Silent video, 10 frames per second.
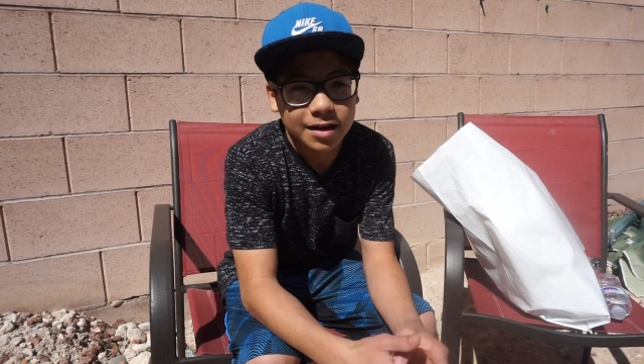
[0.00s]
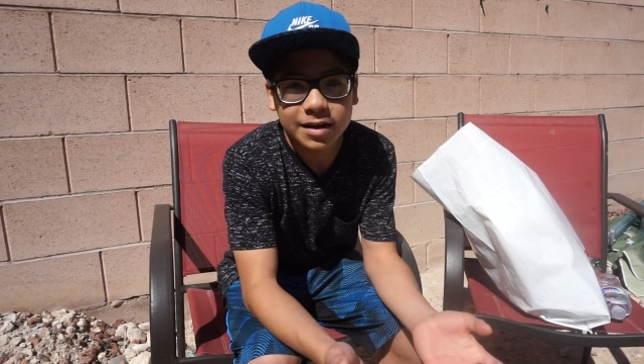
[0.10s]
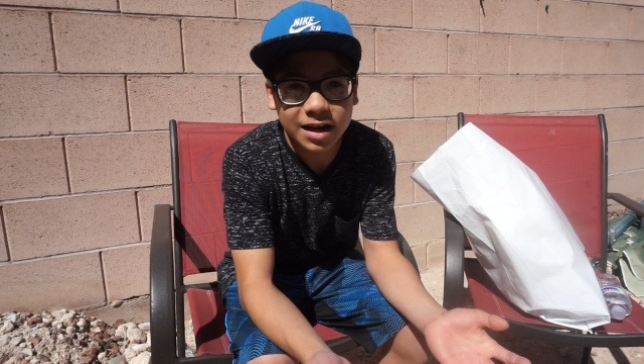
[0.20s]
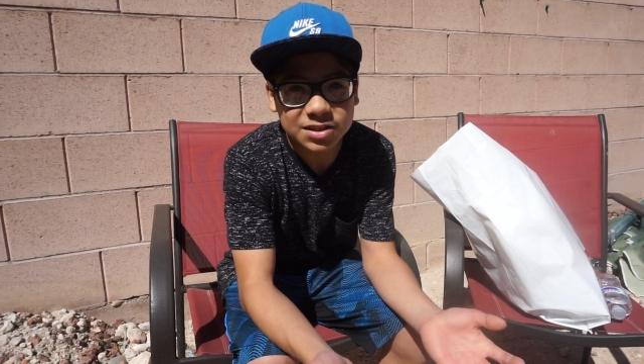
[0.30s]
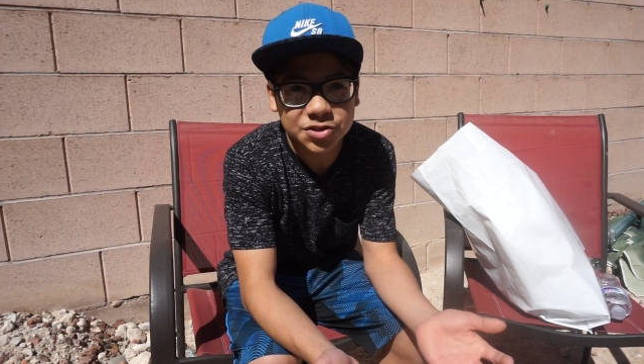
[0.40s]

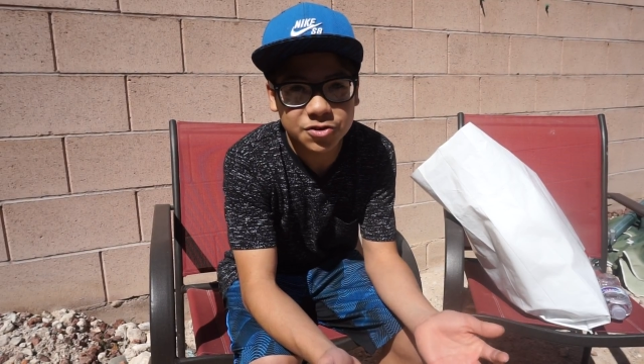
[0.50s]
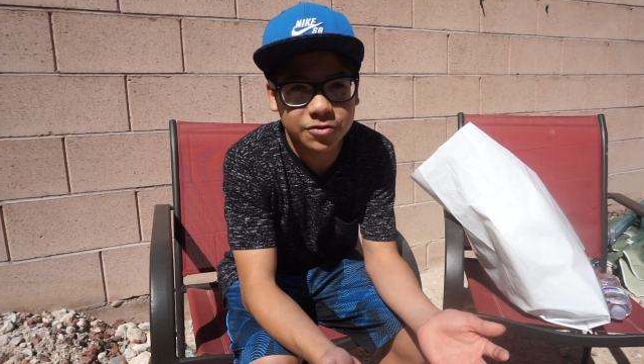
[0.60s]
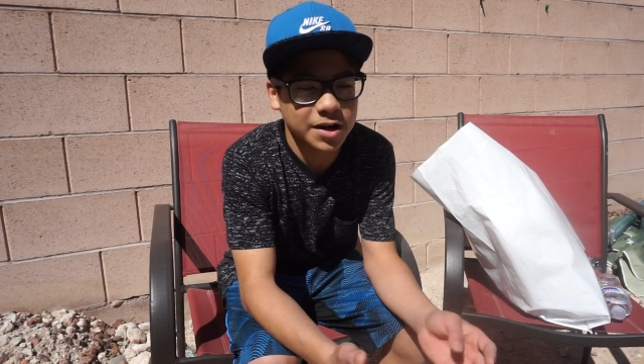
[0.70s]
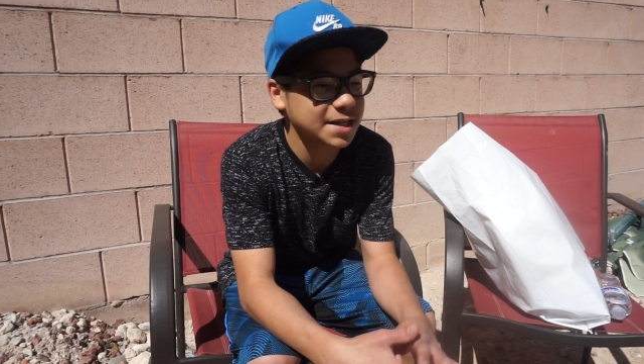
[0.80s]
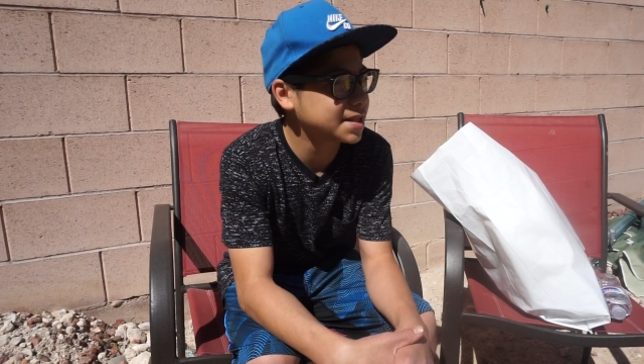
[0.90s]
Not too
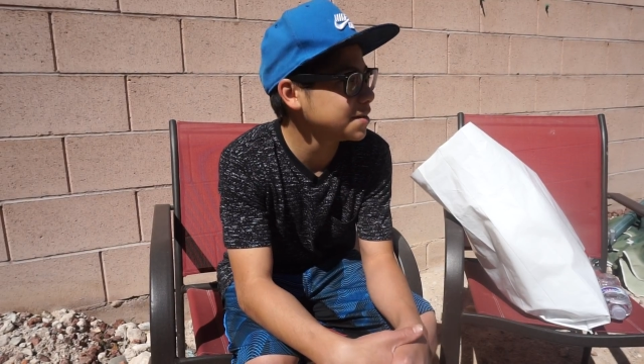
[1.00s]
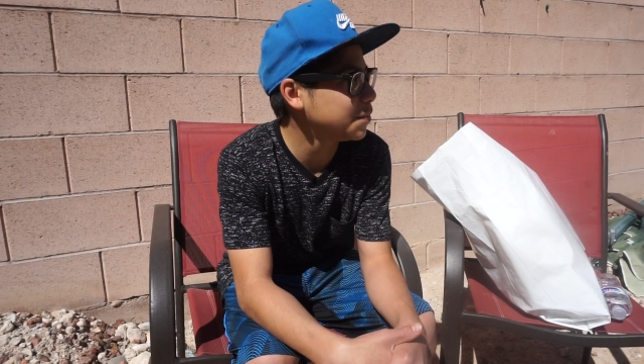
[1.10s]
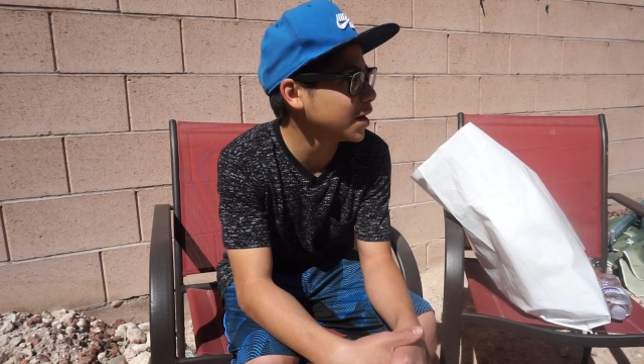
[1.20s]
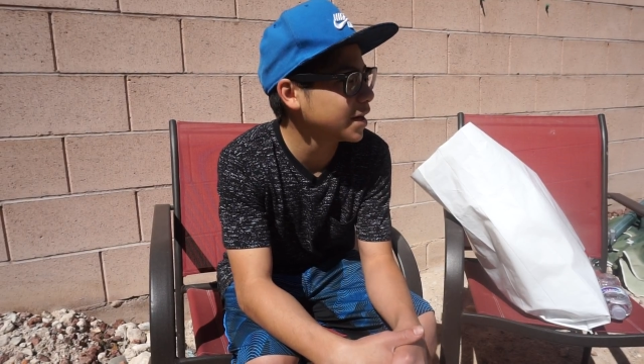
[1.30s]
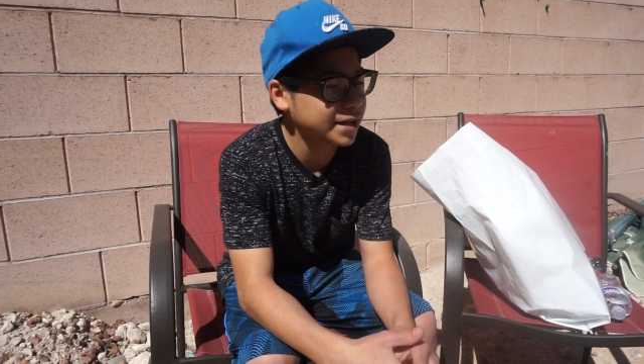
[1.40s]
crazy,
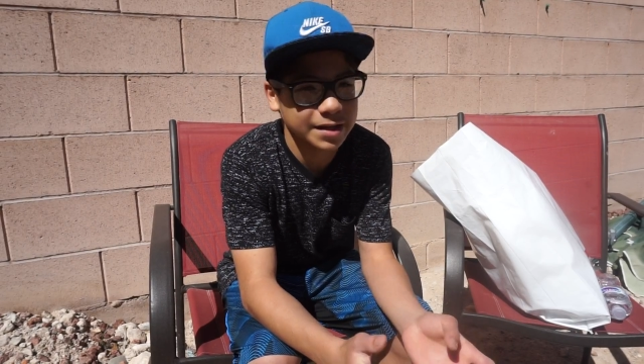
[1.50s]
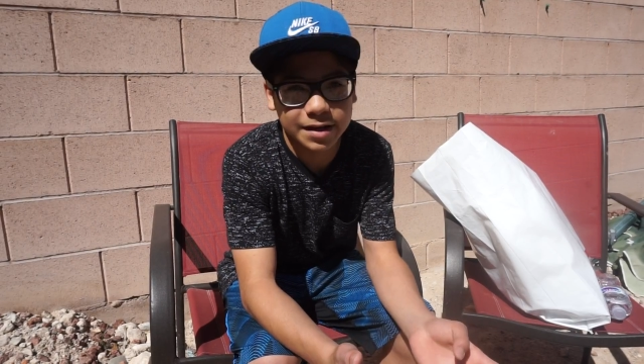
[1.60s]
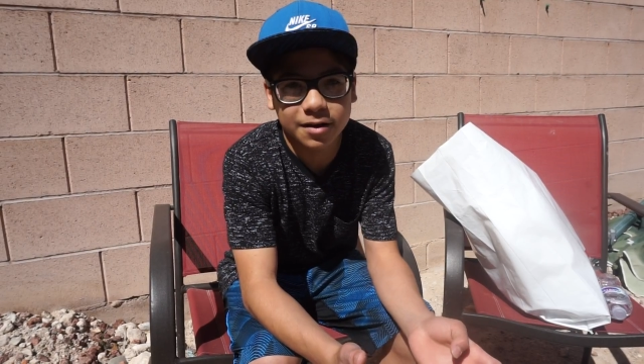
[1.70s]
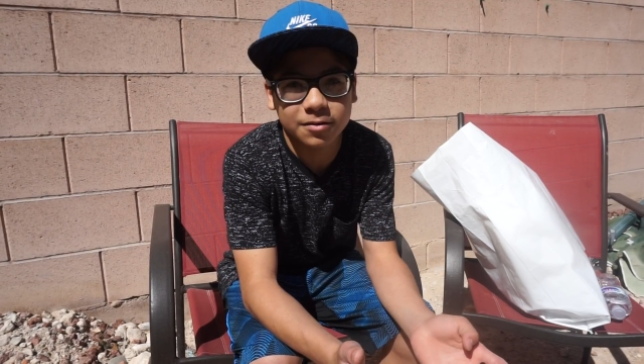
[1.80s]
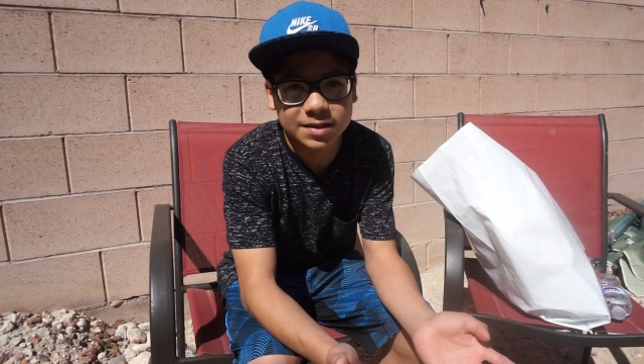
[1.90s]
but you
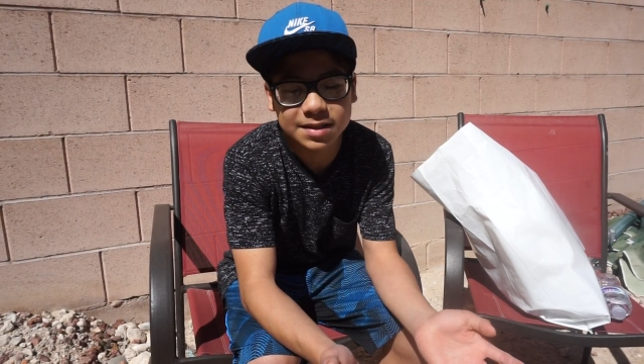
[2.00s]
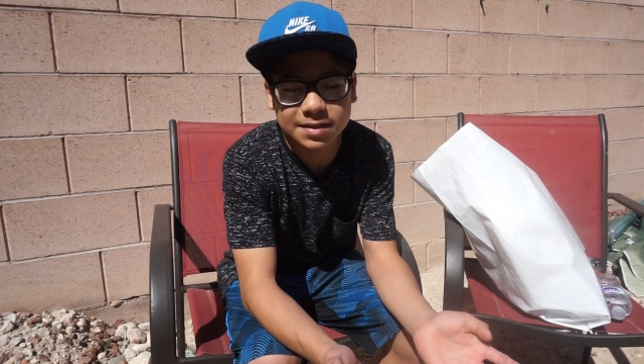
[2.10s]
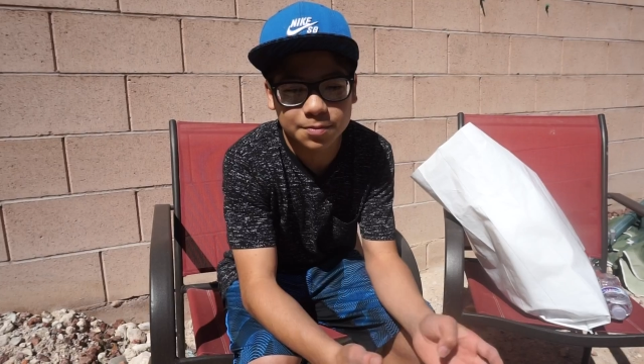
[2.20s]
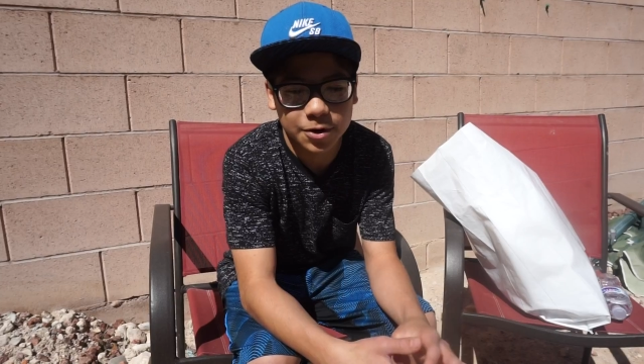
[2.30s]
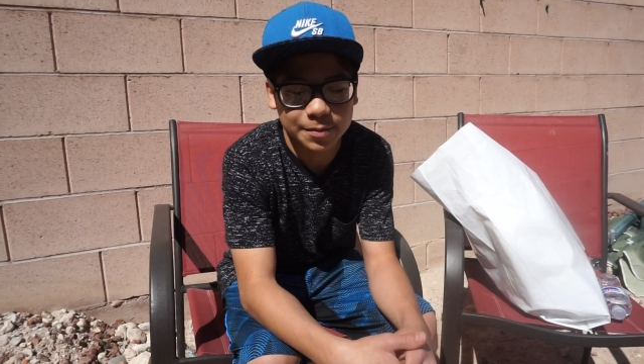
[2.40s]
know, it's a
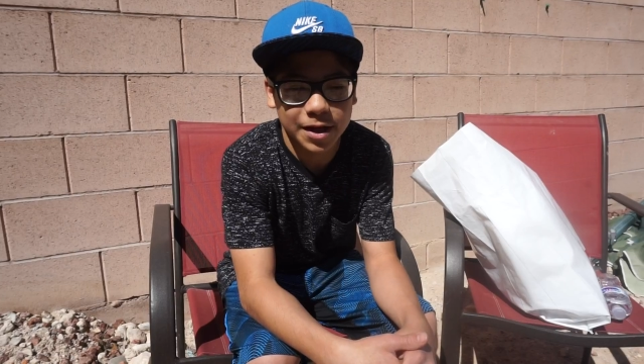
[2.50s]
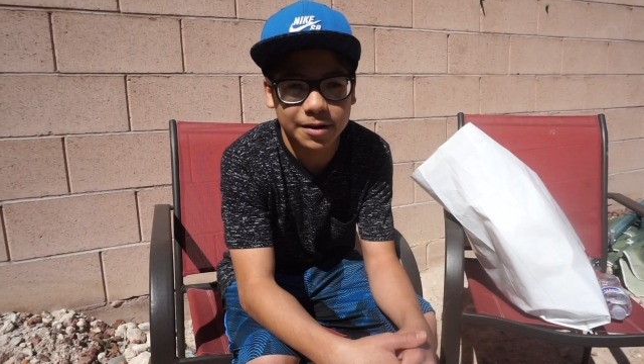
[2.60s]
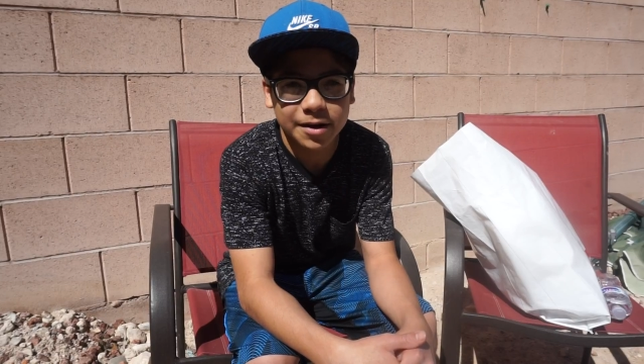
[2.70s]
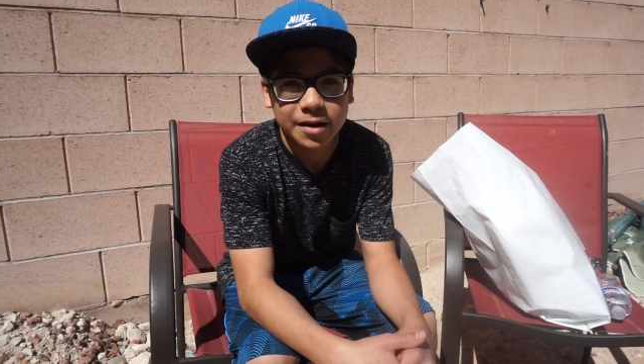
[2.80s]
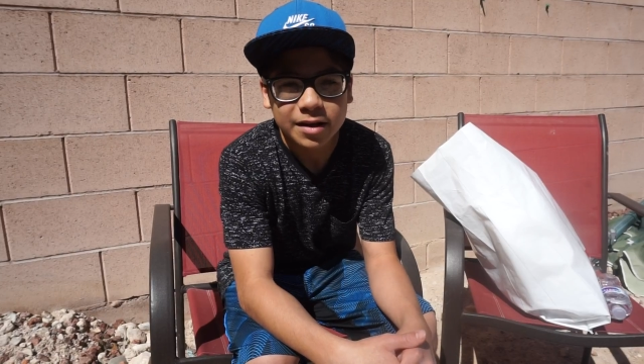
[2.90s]
Supreme
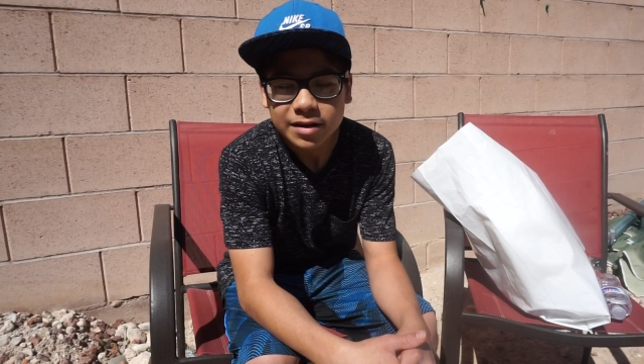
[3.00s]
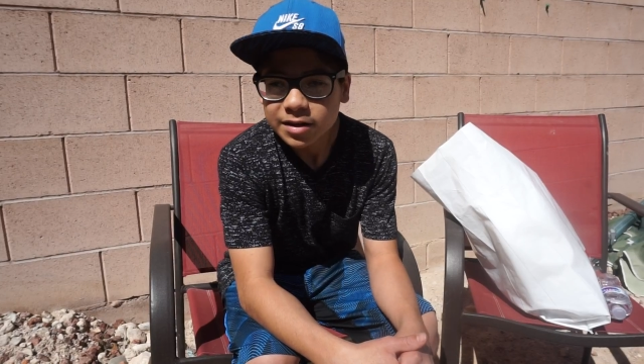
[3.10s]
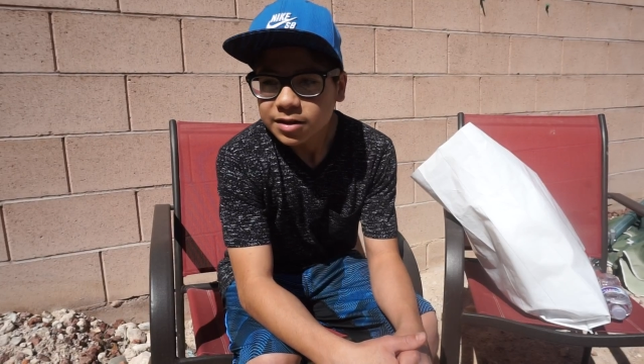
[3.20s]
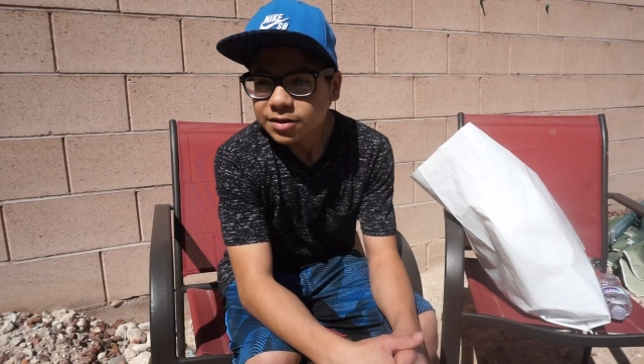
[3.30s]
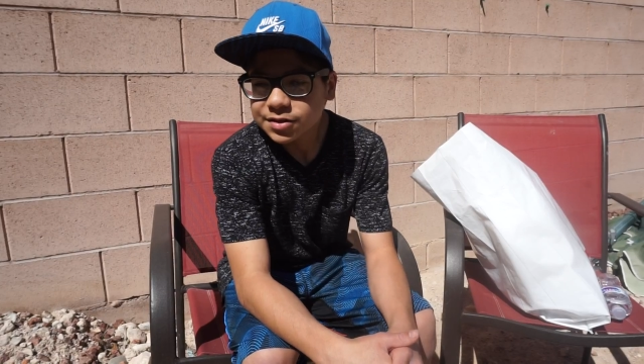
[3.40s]
line.
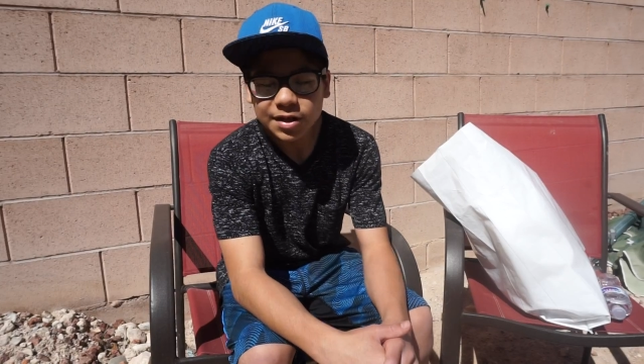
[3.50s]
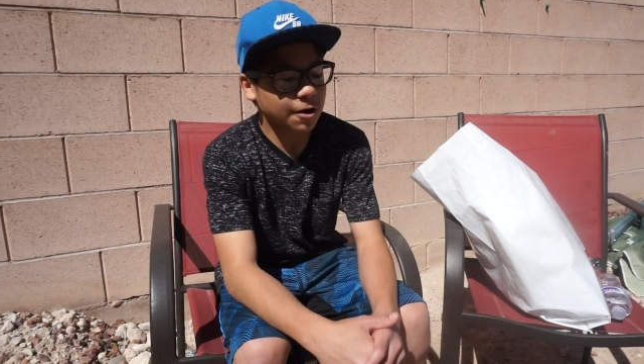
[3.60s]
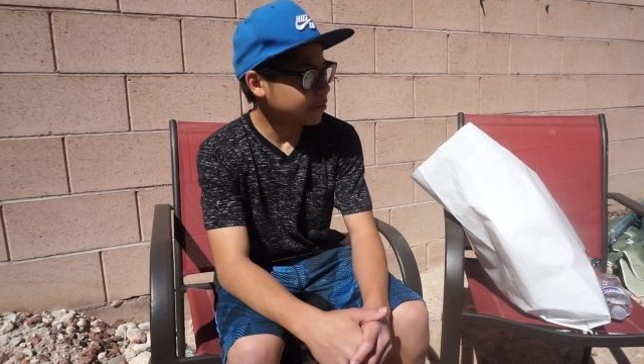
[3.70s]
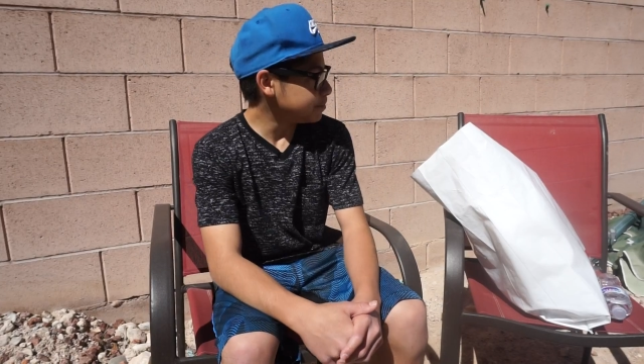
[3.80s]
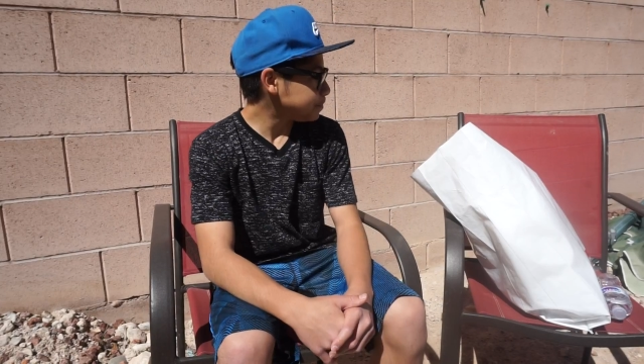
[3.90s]
So